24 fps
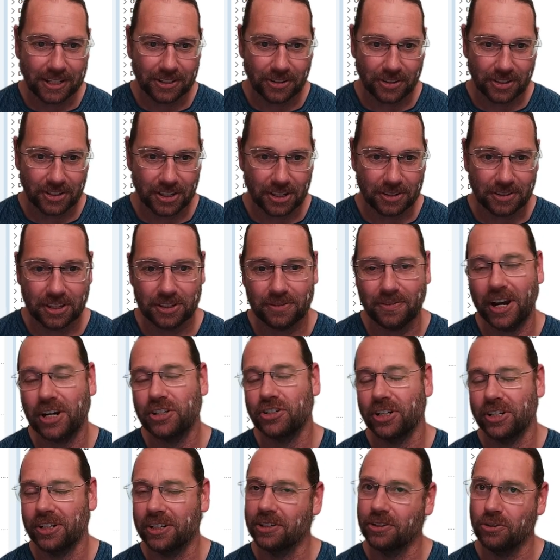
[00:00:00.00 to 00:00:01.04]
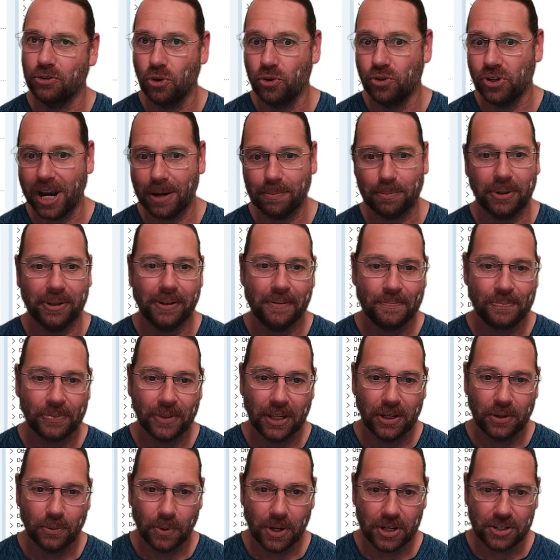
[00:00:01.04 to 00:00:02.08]
So there's this function doJump,
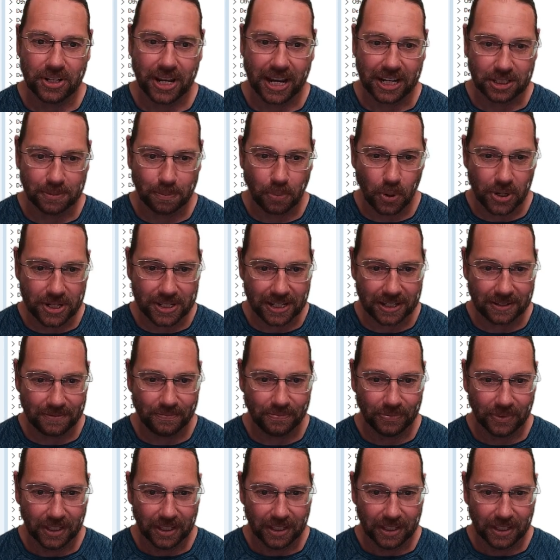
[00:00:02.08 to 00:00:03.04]
which takes a pointer.